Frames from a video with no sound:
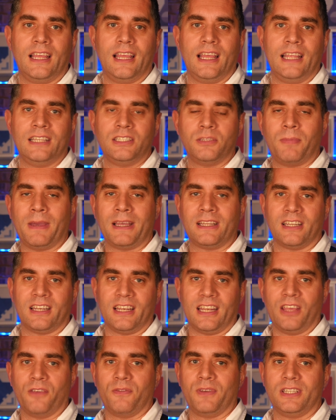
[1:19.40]

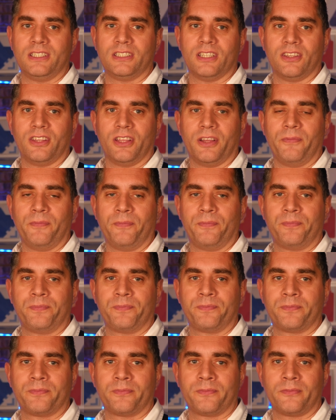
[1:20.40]
independently of each other.
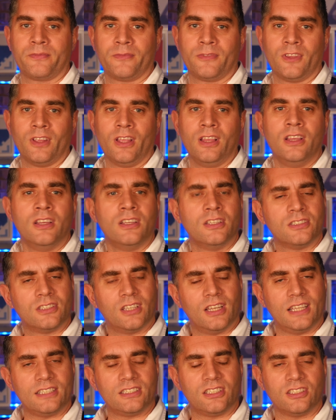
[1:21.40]
So
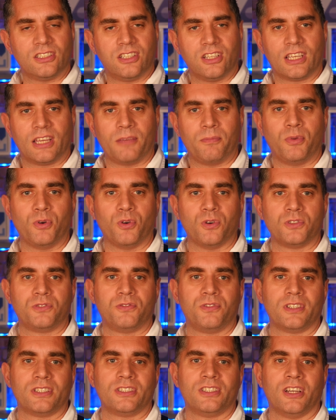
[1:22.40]
let's just look at boards,
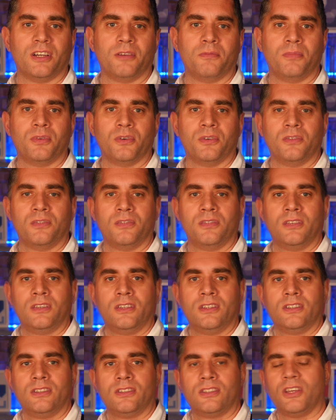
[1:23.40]
for example.
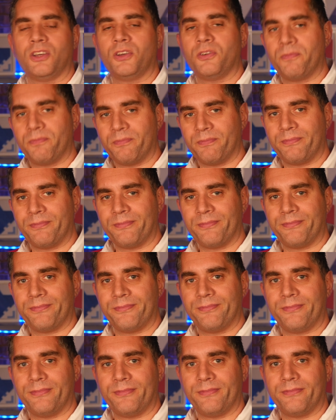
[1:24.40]
So
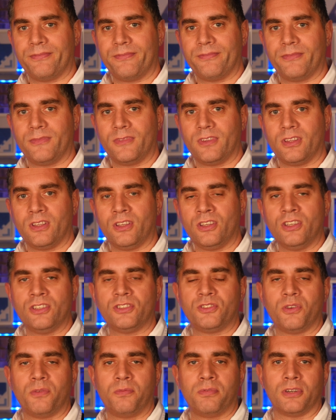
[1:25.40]
you're used
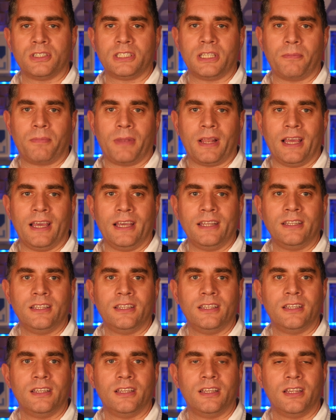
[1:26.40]
to a project plan,
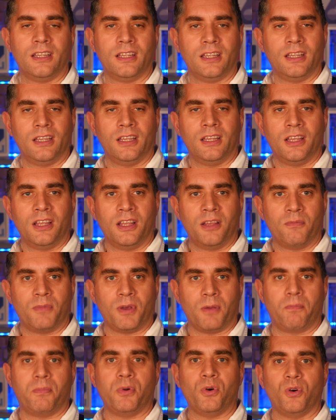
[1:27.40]

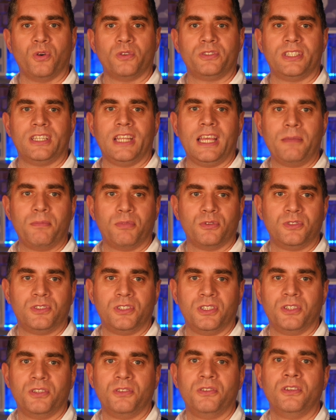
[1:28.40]
but boards enables
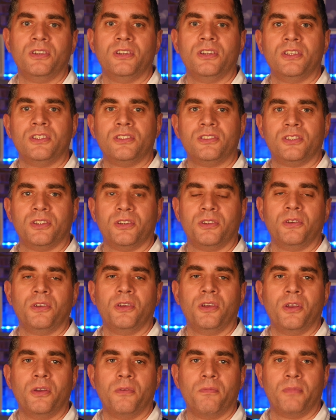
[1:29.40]
you to
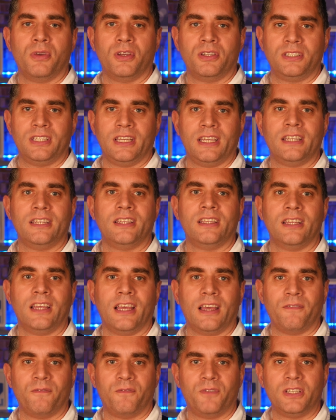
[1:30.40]
put in
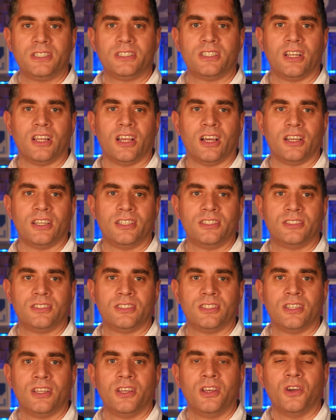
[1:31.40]
and visualize
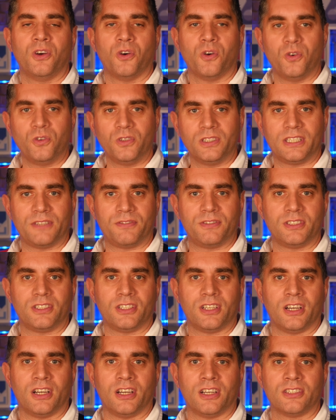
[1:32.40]
all your different
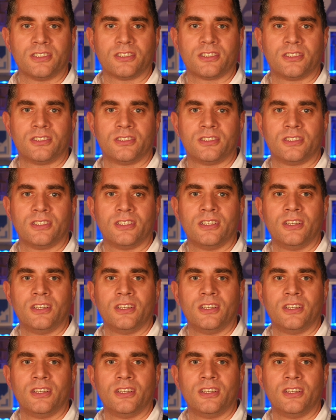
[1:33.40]
tasks